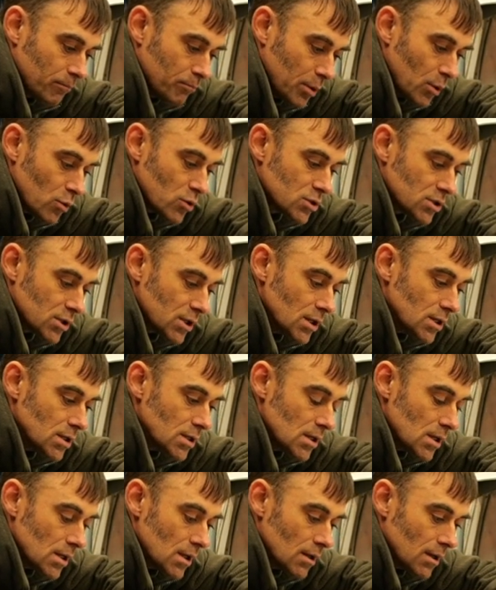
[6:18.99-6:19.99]
boosted
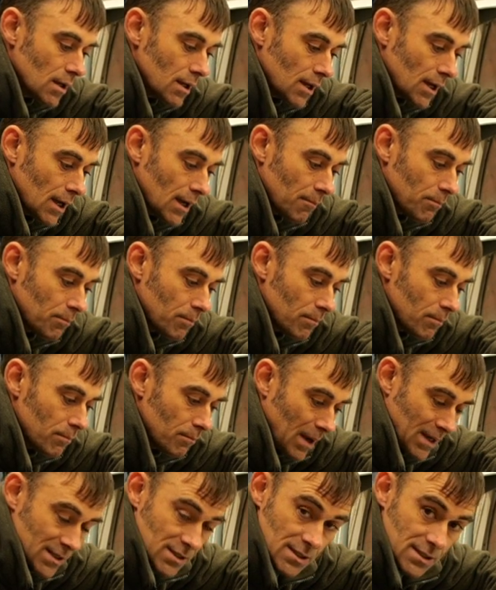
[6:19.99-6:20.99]

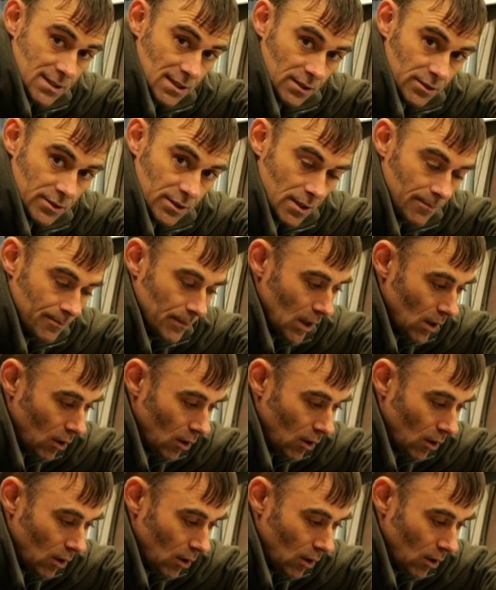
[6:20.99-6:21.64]
master cylinder,